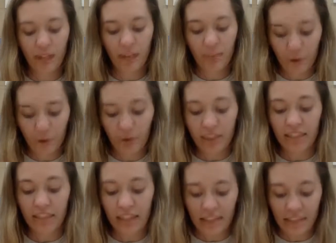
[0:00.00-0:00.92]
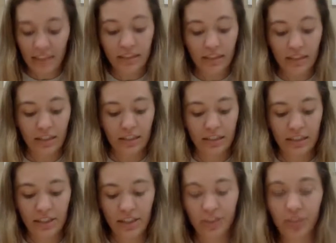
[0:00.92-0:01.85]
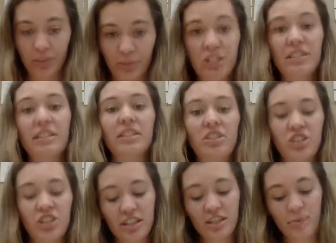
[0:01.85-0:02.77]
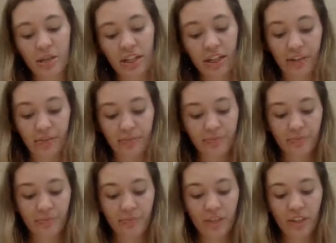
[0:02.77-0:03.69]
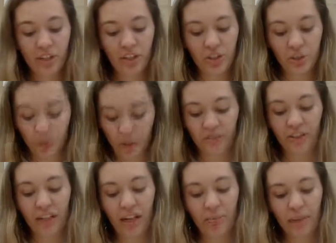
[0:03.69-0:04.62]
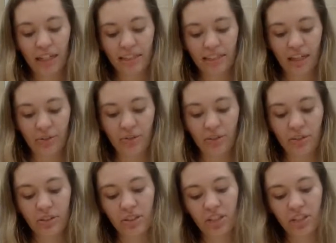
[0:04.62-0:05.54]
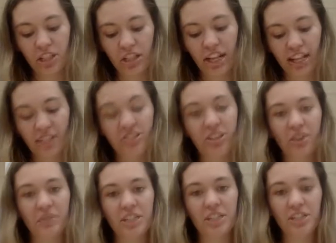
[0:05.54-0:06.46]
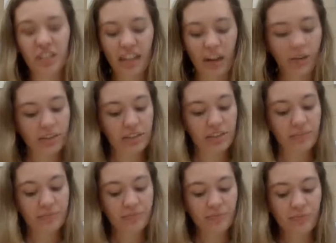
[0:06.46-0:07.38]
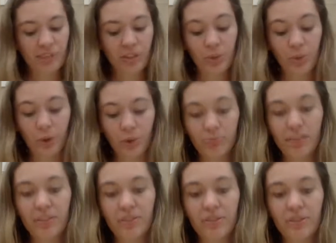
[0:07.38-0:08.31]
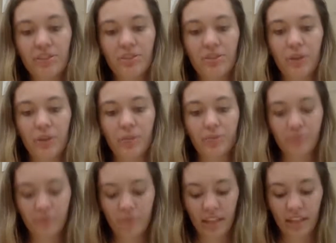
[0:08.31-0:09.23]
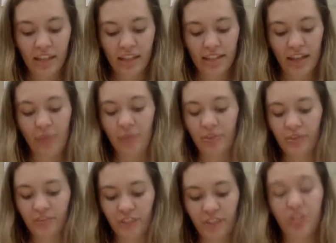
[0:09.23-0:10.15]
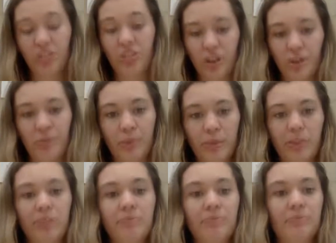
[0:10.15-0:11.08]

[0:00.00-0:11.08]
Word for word: I'm broken and undone, your mercy's just begun. You overcome my doubt, your hands are reaching out. You hold me through the storm, and I will fear no more.